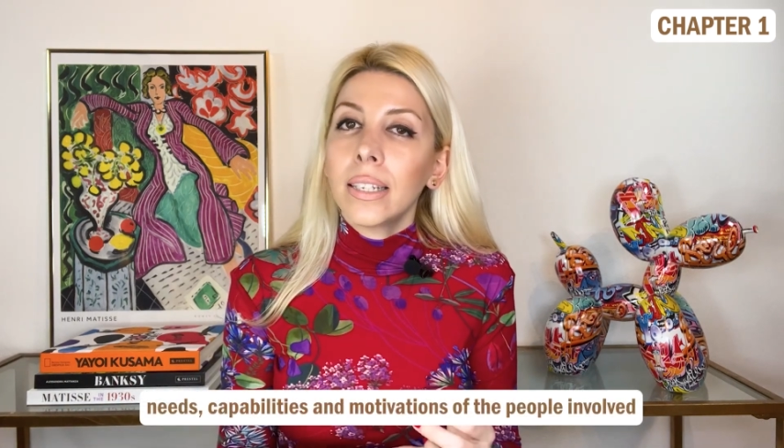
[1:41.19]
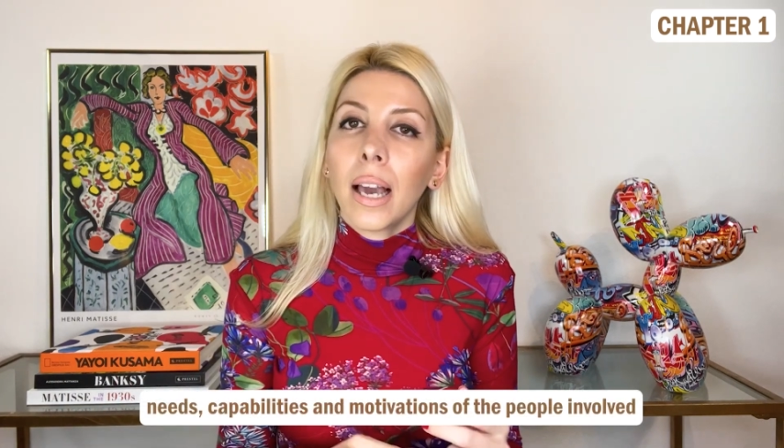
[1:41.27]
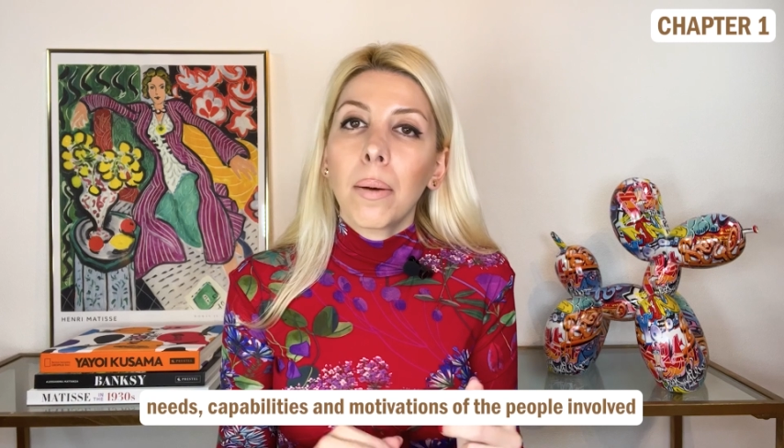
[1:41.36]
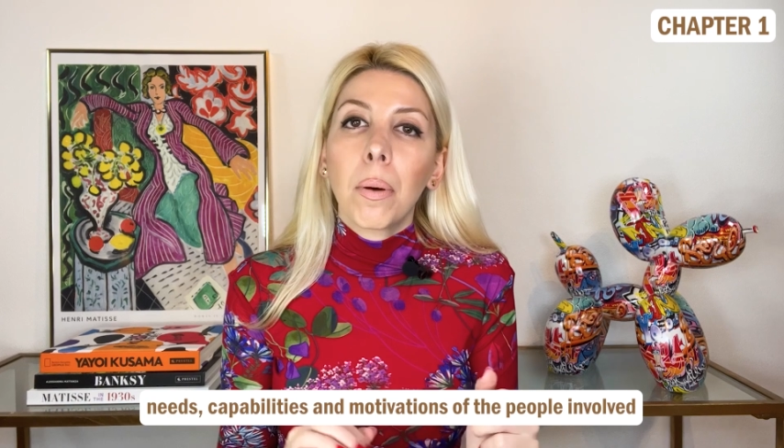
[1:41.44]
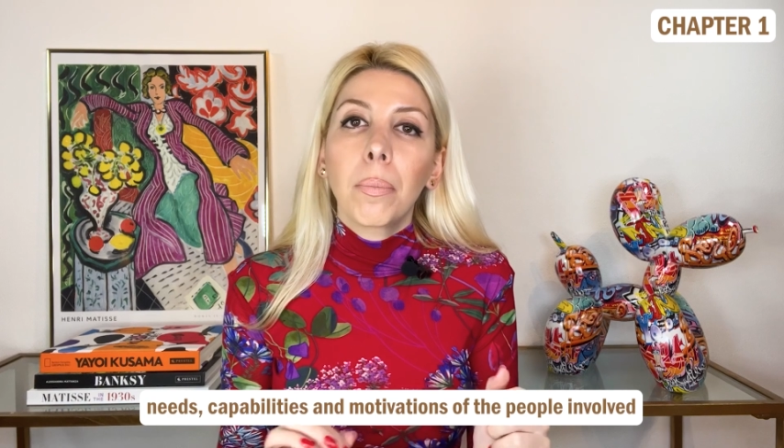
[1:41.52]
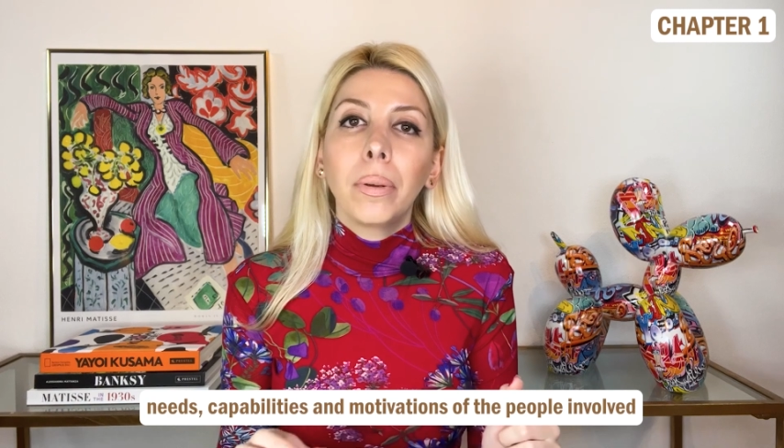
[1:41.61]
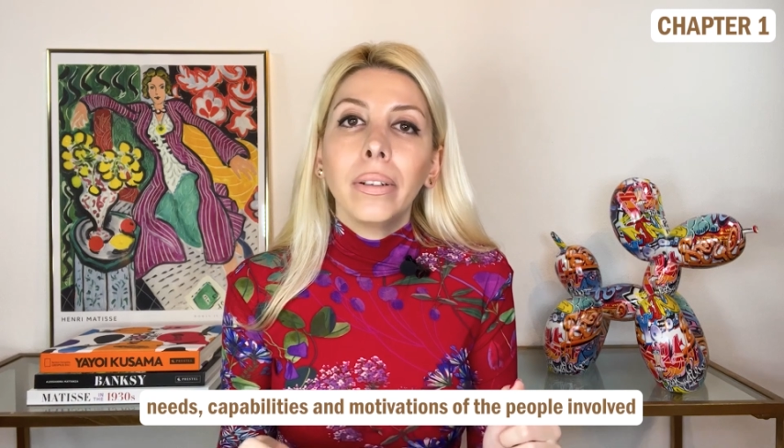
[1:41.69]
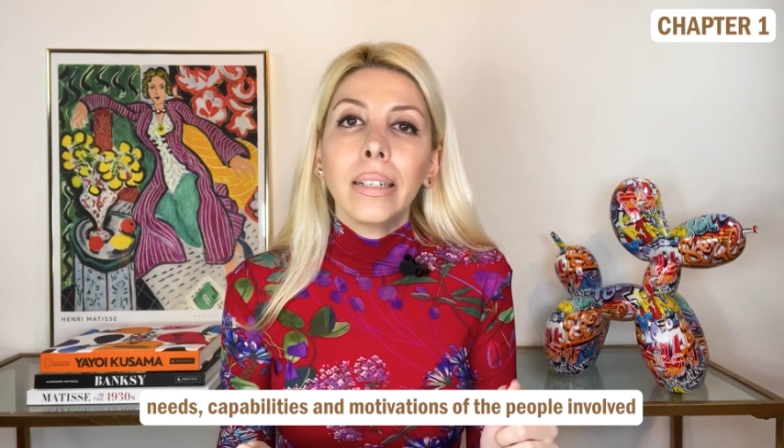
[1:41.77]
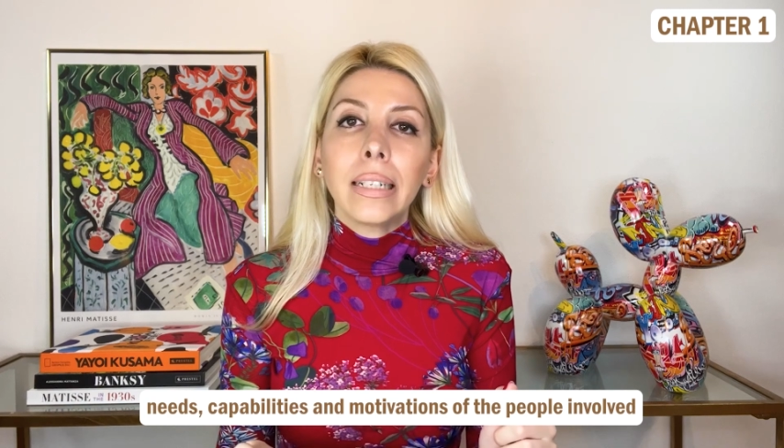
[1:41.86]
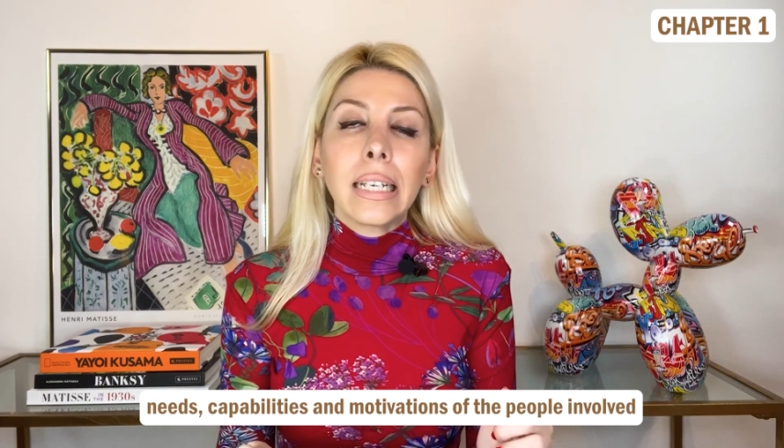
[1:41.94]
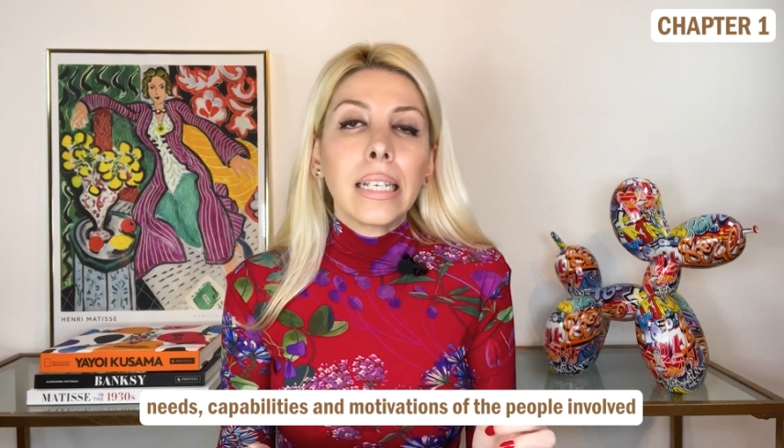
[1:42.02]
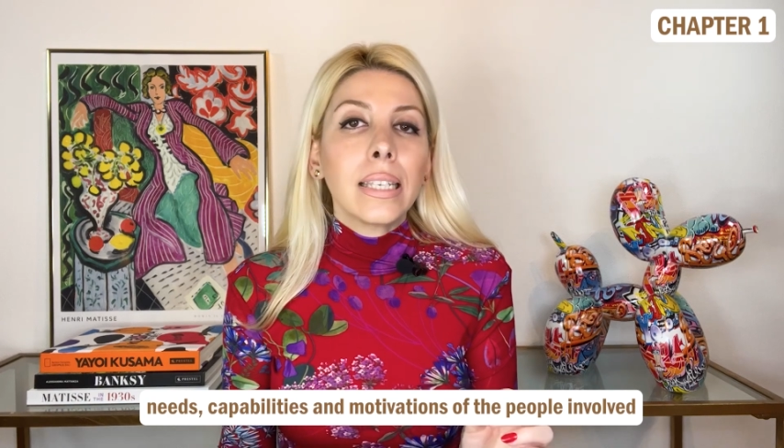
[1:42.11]

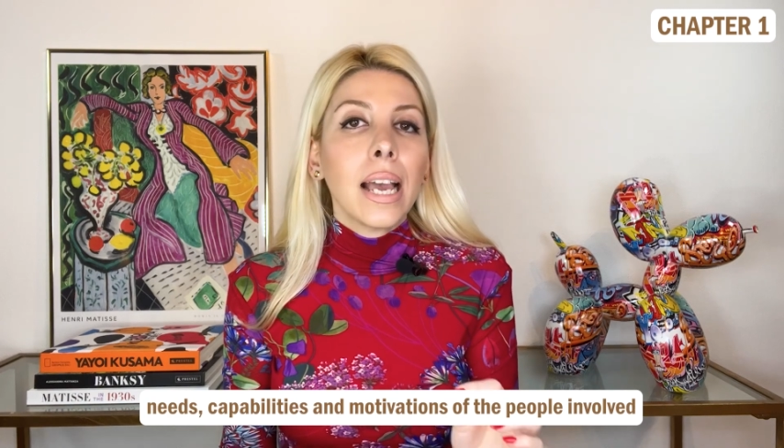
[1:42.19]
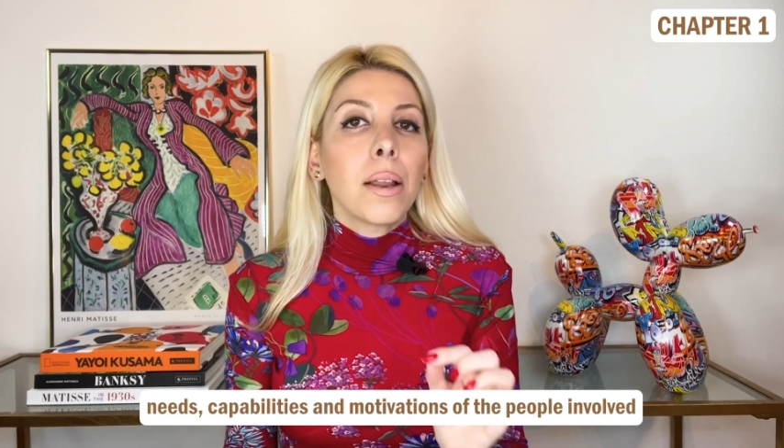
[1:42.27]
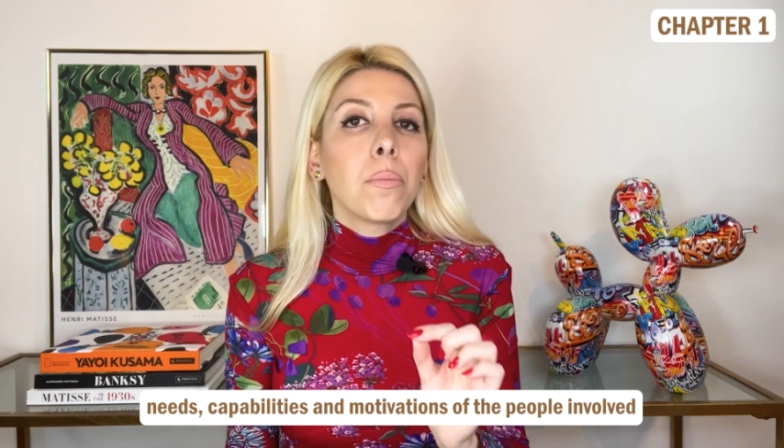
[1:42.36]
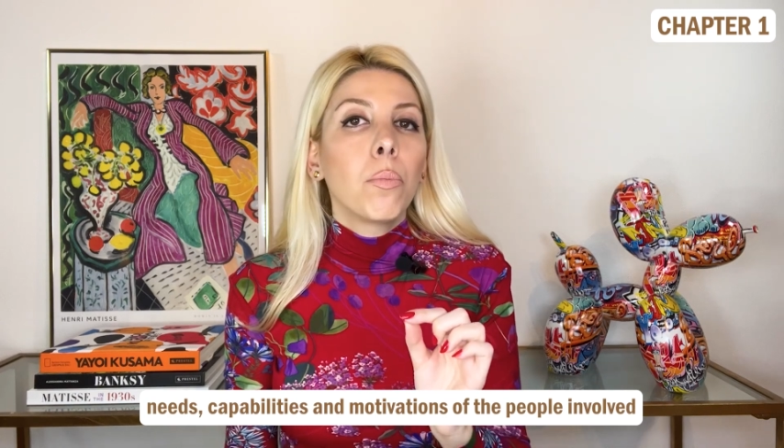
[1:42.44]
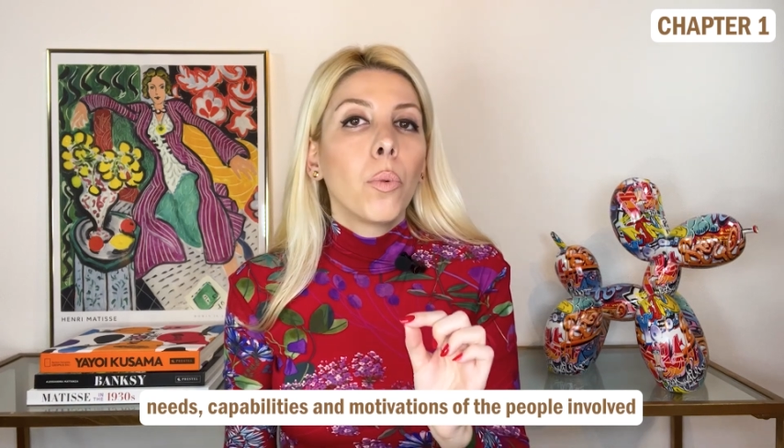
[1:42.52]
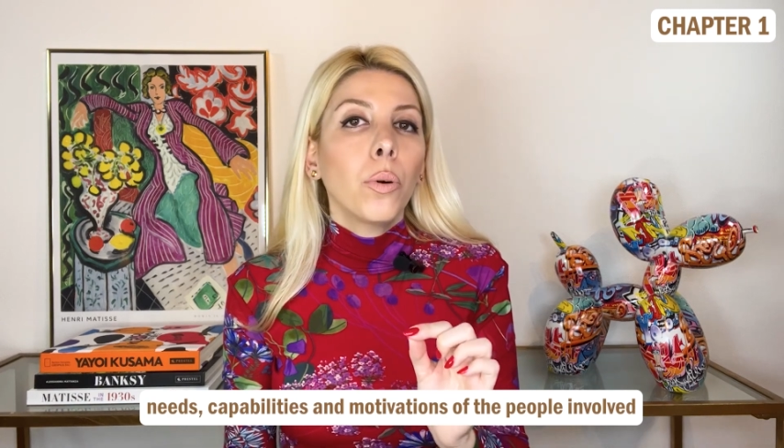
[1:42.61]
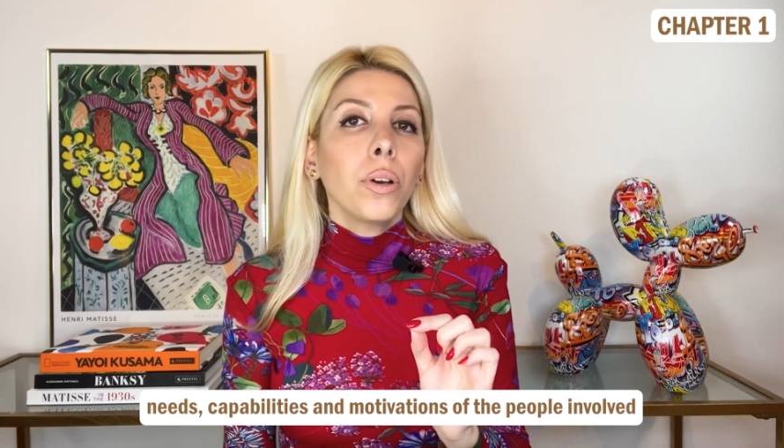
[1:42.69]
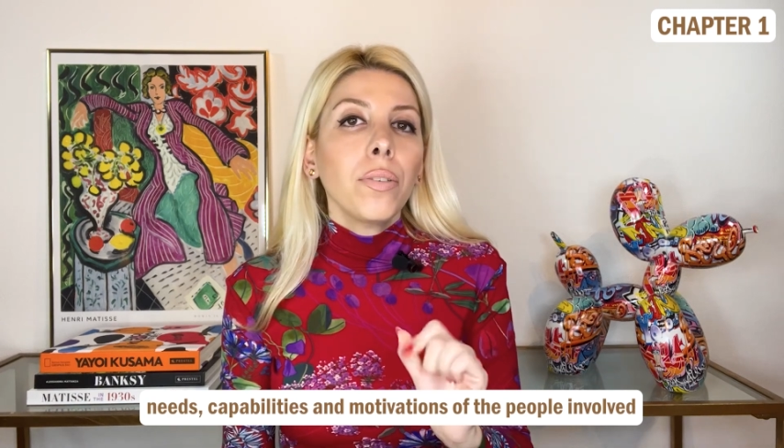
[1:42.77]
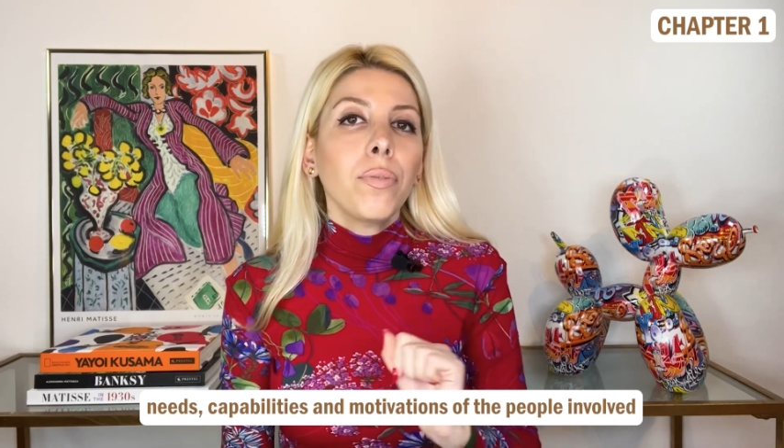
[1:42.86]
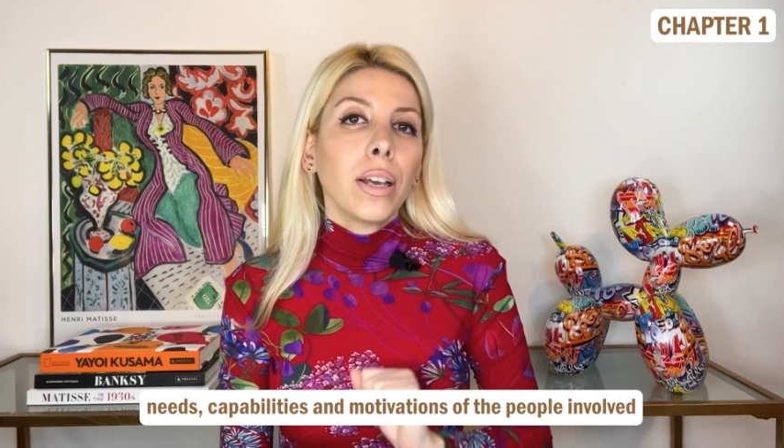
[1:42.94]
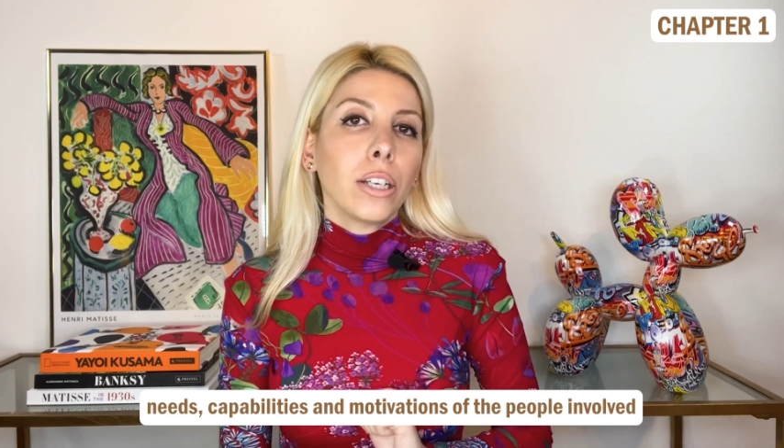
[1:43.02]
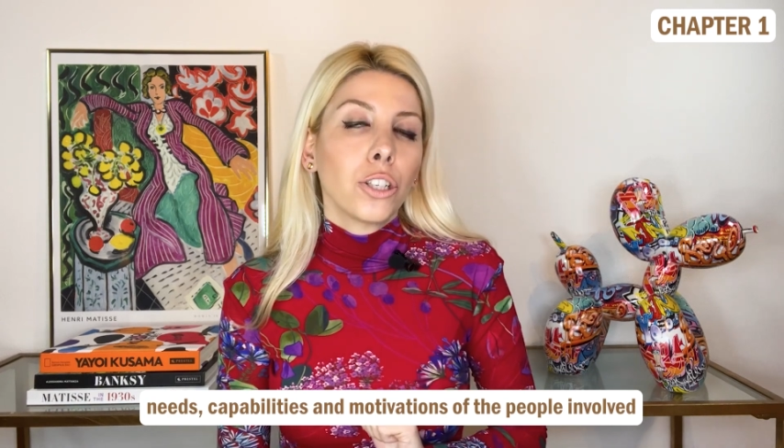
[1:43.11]
capabilities, and
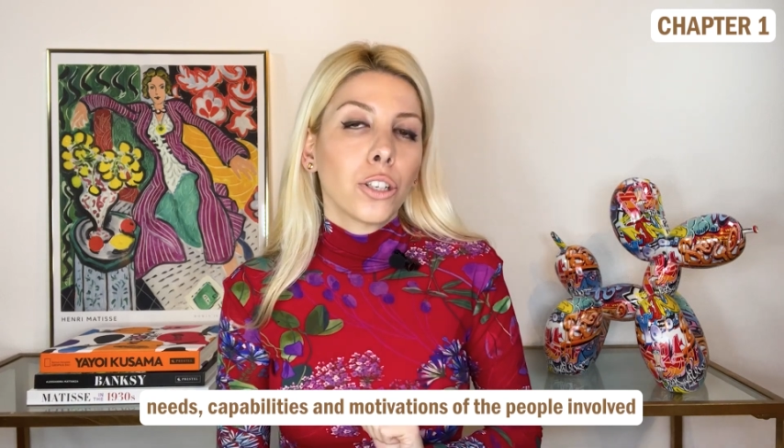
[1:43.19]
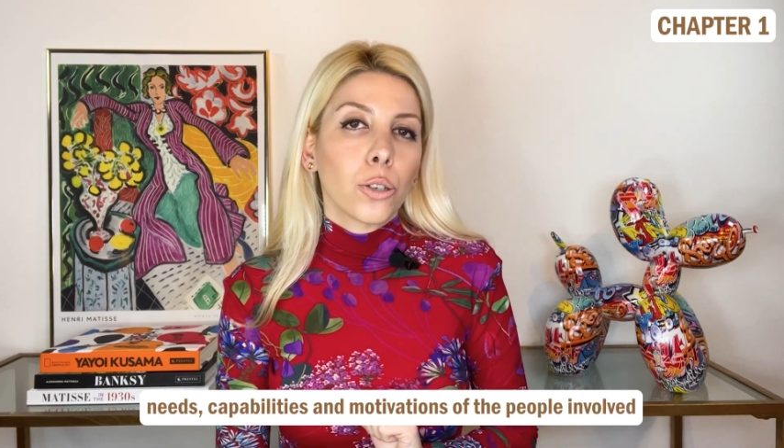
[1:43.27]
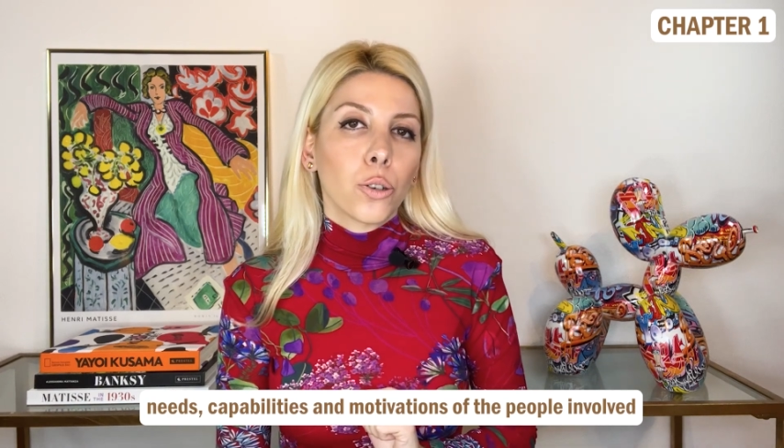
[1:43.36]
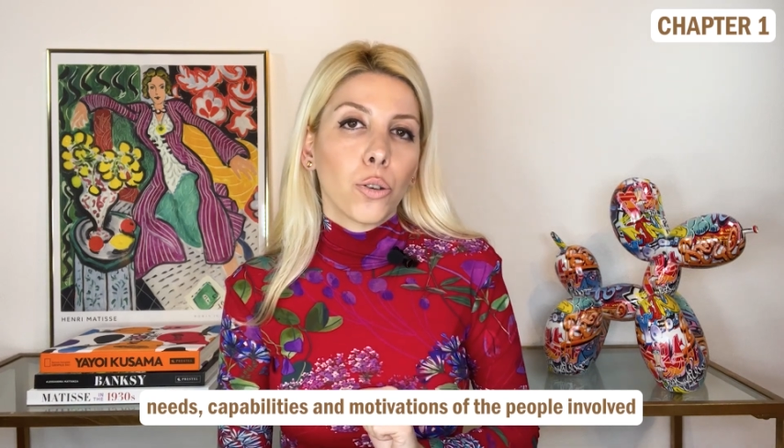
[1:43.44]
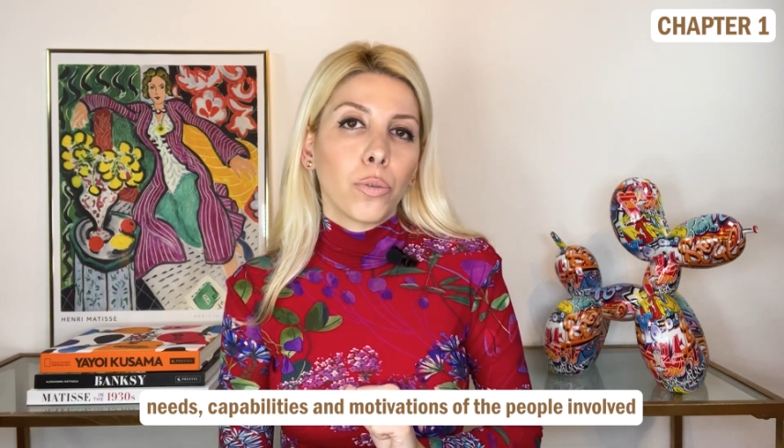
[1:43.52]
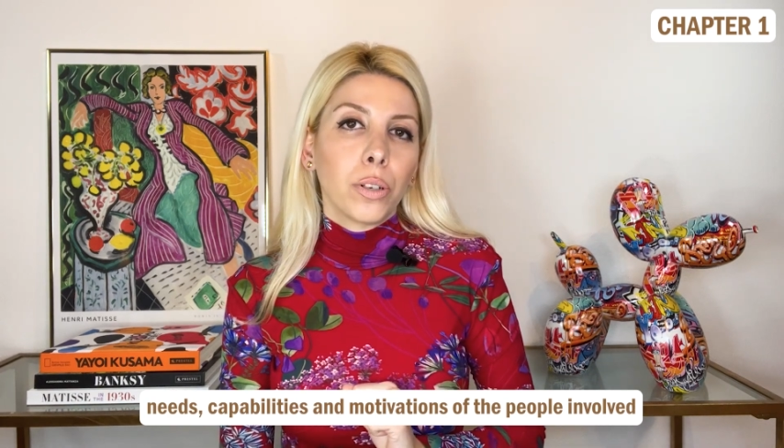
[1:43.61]
motivations of